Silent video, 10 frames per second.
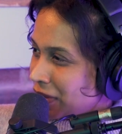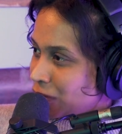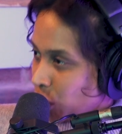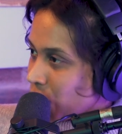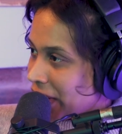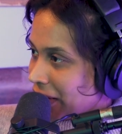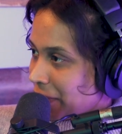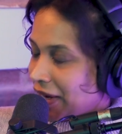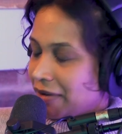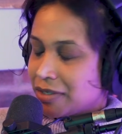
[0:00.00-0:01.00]
they were
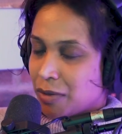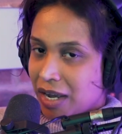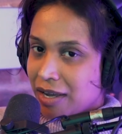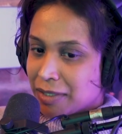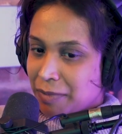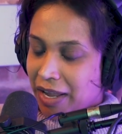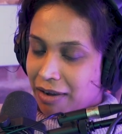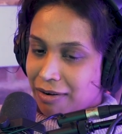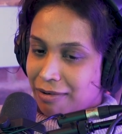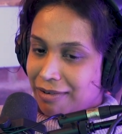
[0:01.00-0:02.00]
talking about. So I asked my
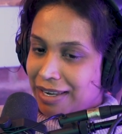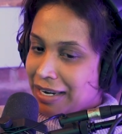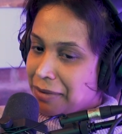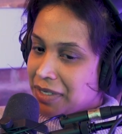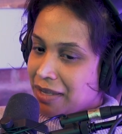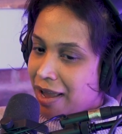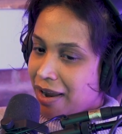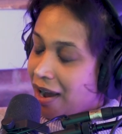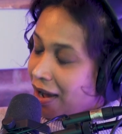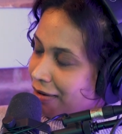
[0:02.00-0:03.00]
uncle, and he was
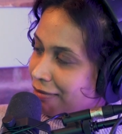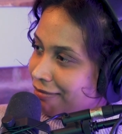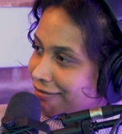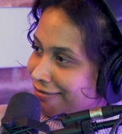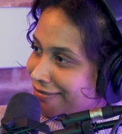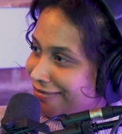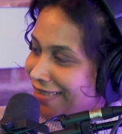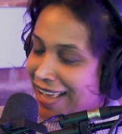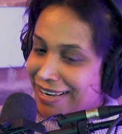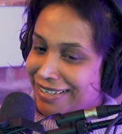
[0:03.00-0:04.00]
like, oh,
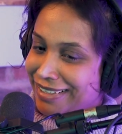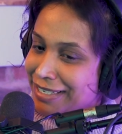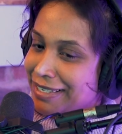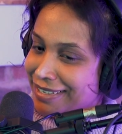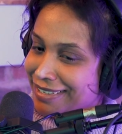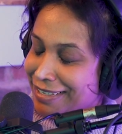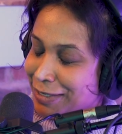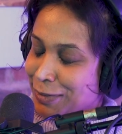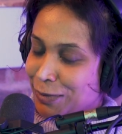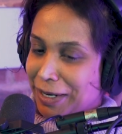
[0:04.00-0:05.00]
and this is
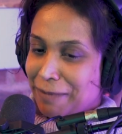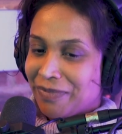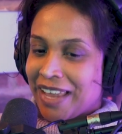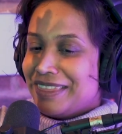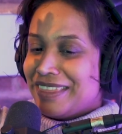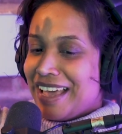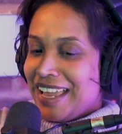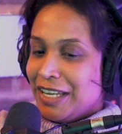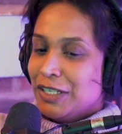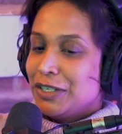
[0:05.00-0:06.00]
the story.
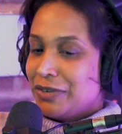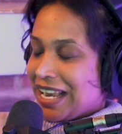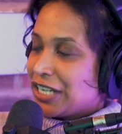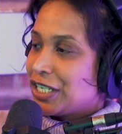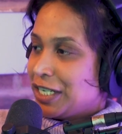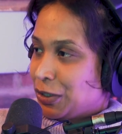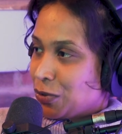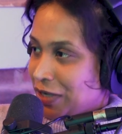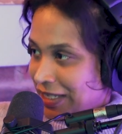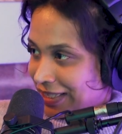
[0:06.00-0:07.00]
A Hindu
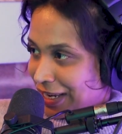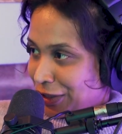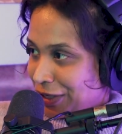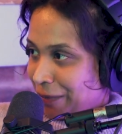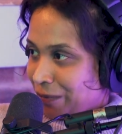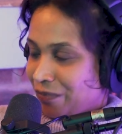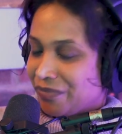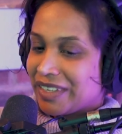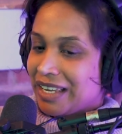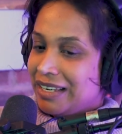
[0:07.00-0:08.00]
nationalist organization
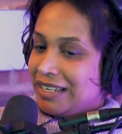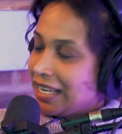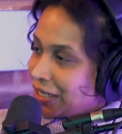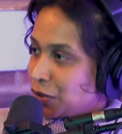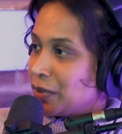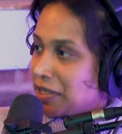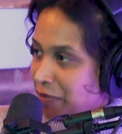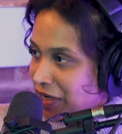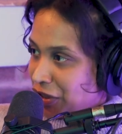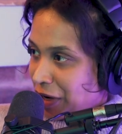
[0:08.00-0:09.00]
linked with
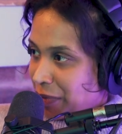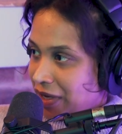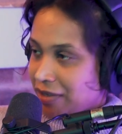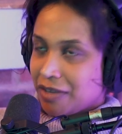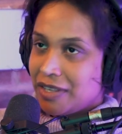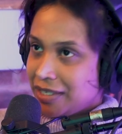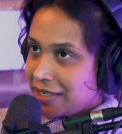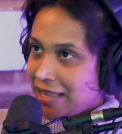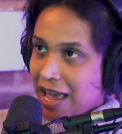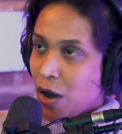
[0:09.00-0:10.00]
the BJP. So
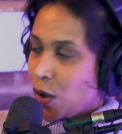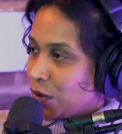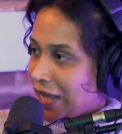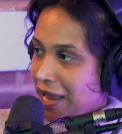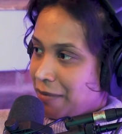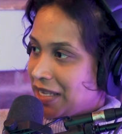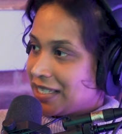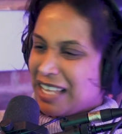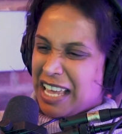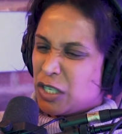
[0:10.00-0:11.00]
this is their whole game.
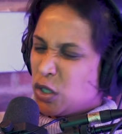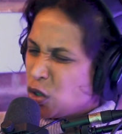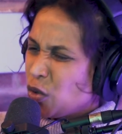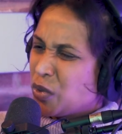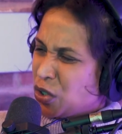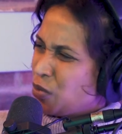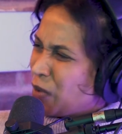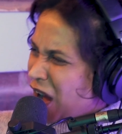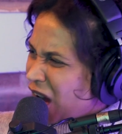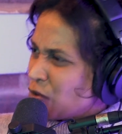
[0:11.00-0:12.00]
It's like super,
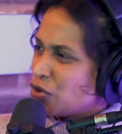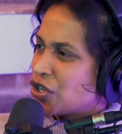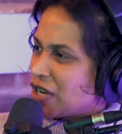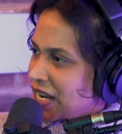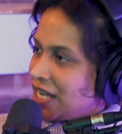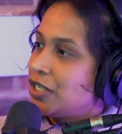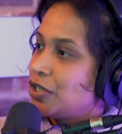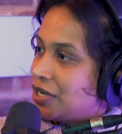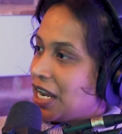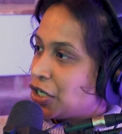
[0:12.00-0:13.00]
super ultra
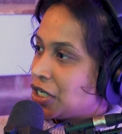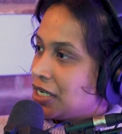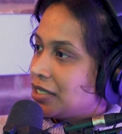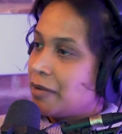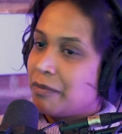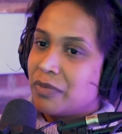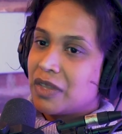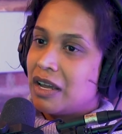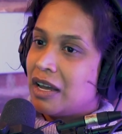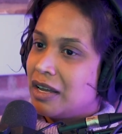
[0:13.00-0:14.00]
Hindu nationalism,
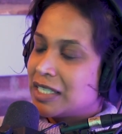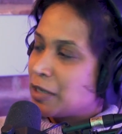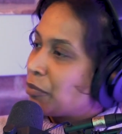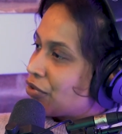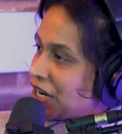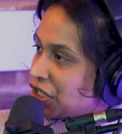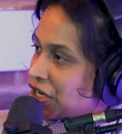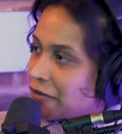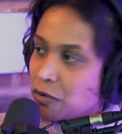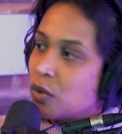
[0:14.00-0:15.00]

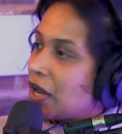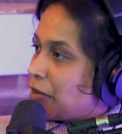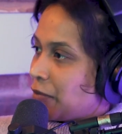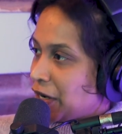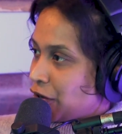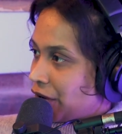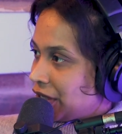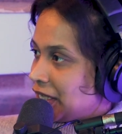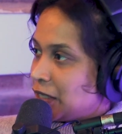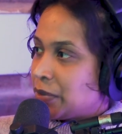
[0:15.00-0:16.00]
suppression of all other
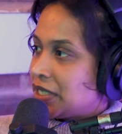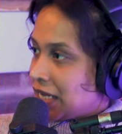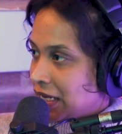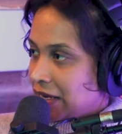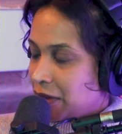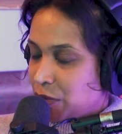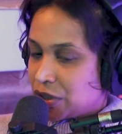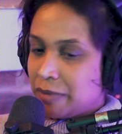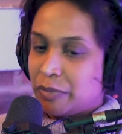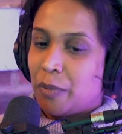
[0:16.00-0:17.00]
minorities, particularly the
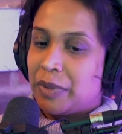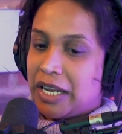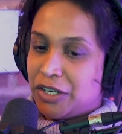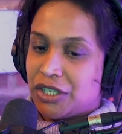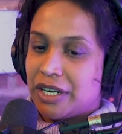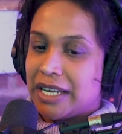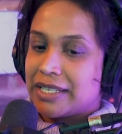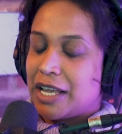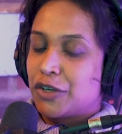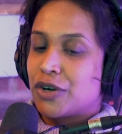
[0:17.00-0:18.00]
Muslim population,
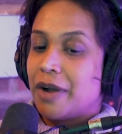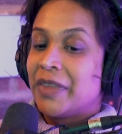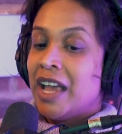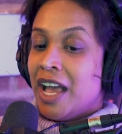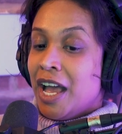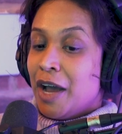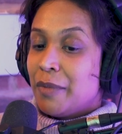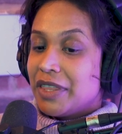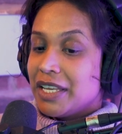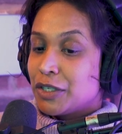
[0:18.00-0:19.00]
etc.
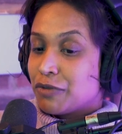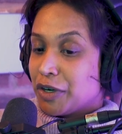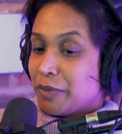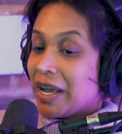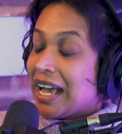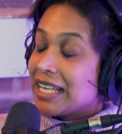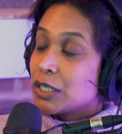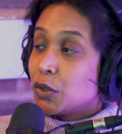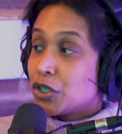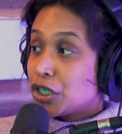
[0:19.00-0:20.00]
But this group
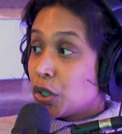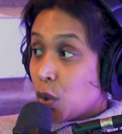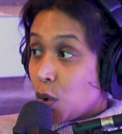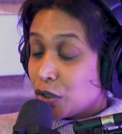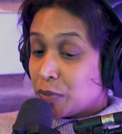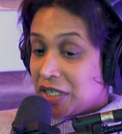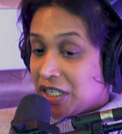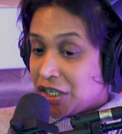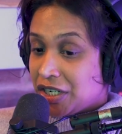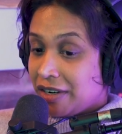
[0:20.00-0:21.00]
has launched a court
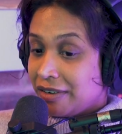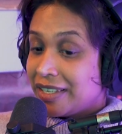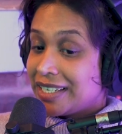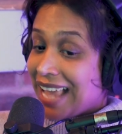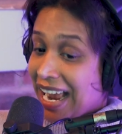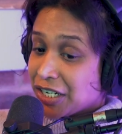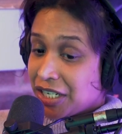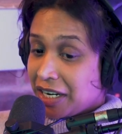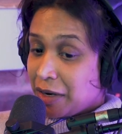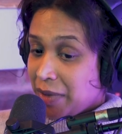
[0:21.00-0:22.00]
petition that is
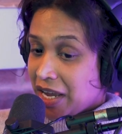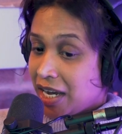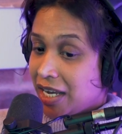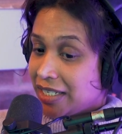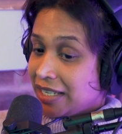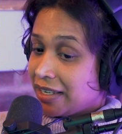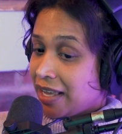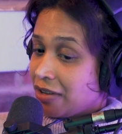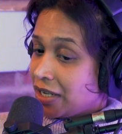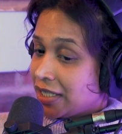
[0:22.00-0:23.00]
actually going to be heard in
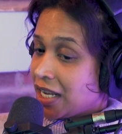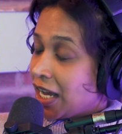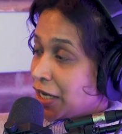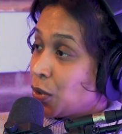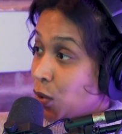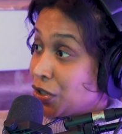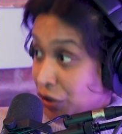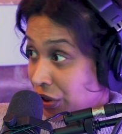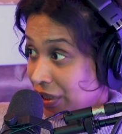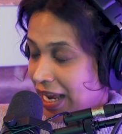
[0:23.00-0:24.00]
the Calcutta High Court
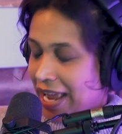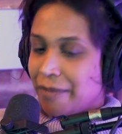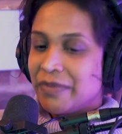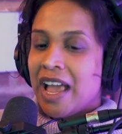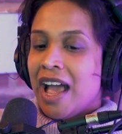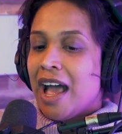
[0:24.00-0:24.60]
today,